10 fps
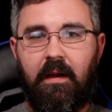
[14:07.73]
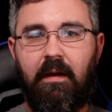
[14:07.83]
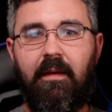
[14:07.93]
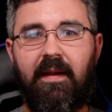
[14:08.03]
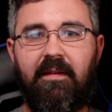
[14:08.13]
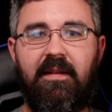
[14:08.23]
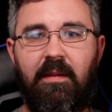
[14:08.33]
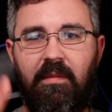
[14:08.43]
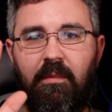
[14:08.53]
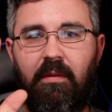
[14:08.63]
All right,
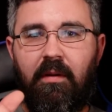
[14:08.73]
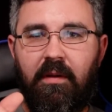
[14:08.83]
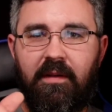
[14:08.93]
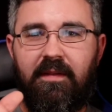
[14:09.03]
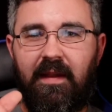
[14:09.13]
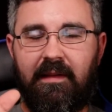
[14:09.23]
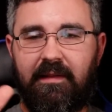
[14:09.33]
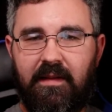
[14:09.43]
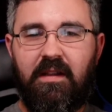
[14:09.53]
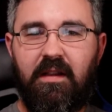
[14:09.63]
tip number
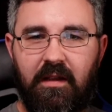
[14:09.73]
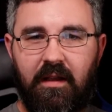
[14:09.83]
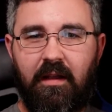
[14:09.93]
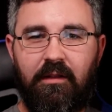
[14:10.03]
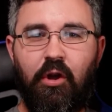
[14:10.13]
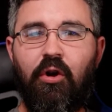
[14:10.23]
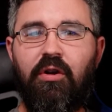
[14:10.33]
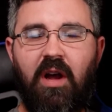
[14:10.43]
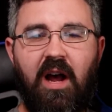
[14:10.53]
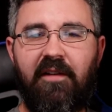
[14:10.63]
6,
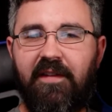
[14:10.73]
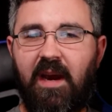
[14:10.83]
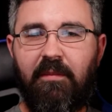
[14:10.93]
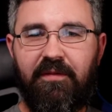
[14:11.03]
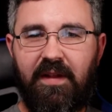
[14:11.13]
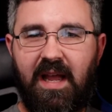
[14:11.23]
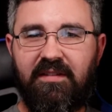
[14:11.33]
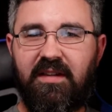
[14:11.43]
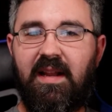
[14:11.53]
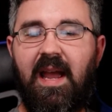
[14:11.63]
learn off-camera
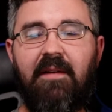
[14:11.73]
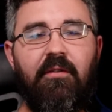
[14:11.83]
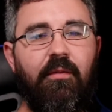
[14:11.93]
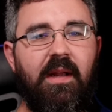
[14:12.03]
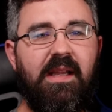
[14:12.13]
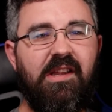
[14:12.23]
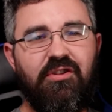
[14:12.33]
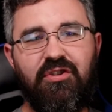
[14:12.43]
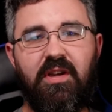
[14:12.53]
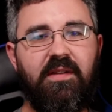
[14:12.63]
flash and have it ready
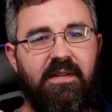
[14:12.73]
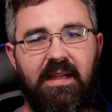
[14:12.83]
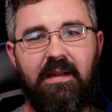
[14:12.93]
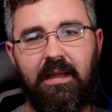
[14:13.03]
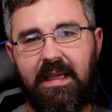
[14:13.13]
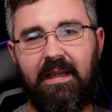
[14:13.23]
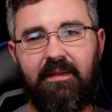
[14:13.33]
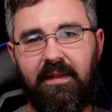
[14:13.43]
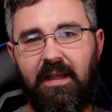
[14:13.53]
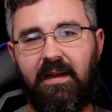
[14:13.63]
just in
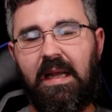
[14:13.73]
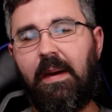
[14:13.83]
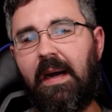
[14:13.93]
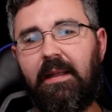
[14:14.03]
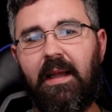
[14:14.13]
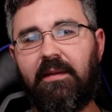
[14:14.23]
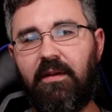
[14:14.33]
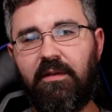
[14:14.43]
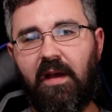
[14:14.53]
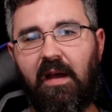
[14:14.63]
case. Now, I like
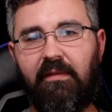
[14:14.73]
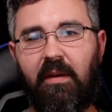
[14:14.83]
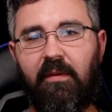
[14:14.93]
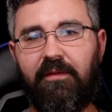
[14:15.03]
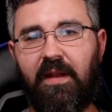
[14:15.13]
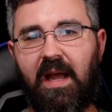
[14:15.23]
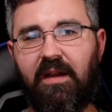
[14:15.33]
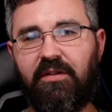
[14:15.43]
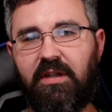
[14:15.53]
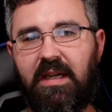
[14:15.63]
to use off-camera
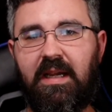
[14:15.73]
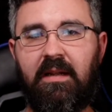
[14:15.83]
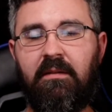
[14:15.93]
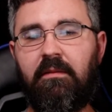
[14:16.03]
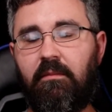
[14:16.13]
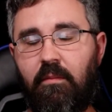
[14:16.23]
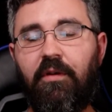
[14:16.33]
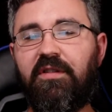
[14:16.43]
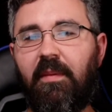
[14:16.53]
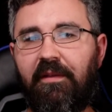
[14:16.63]
flash in
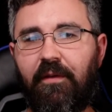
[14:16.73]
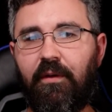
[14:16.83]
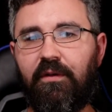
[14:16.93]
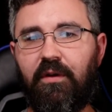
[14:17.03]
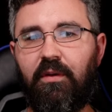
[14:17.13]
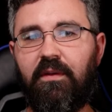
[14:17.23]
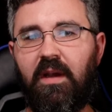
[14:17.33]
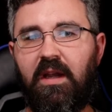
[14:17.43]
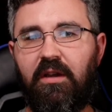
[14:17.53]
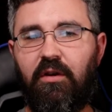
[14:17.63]
most of my photo
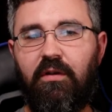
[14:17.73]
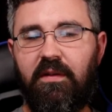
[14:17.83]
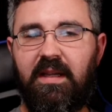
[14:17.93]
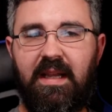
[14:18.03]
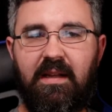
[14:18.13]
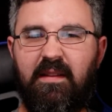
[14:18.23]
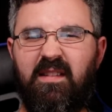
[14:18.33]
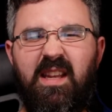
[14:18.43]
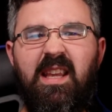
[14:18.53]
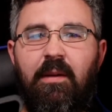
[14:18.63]
shoots, usually in a
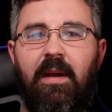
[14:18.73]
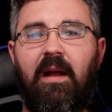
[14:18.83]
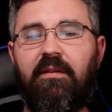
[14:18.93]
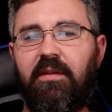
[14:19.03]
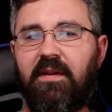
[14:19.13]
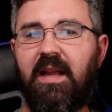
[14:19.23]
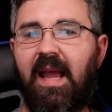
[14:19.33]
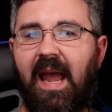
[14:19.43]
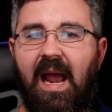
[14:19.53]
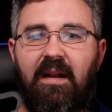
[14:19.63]
sneaky way. I'll just kind
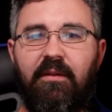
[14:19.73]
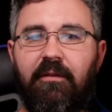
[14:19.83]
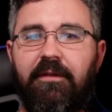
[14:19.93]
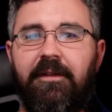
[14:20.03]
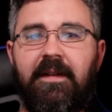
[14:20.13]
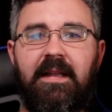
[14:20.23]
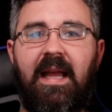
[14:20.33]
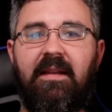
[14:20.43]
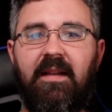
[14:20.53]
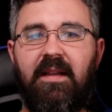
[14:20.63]
of add a little fill
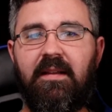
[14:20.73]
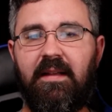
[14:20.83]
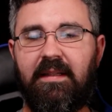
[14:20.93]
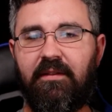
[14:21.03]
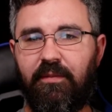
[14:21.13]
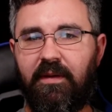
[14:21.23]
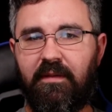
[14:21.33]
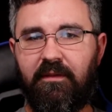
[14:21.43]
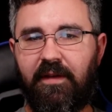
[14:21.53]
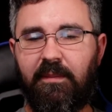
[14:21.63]
light. Like this
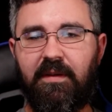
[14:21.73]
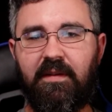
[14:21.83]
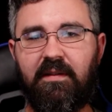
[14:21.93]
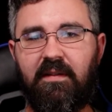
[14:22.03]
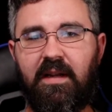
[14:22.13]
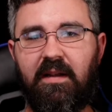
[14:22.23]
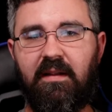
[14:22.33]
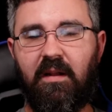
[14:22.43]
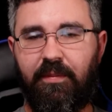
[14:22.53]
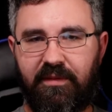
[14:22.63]
recent family session that I
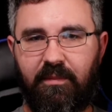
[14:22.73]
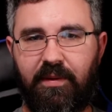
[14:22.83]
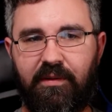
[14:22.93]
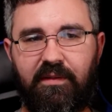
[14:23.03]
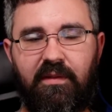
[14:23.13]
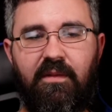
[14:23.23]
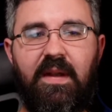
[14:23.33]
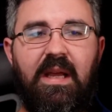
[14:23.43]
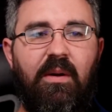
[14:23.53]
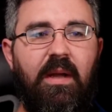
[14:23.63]
did, I'll put some pictures in the
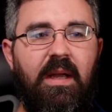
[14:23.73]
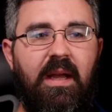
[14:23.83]
video.